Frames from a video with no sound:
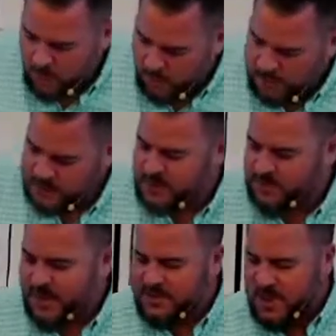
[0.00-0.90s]
witnesses
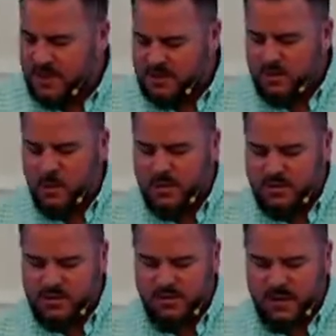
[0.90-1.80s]
by signs and wonders
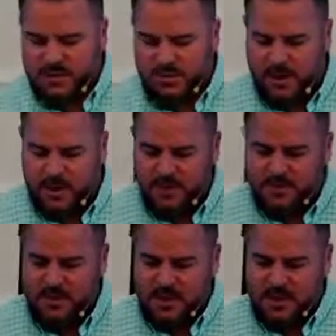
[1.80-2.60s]
and various miracles,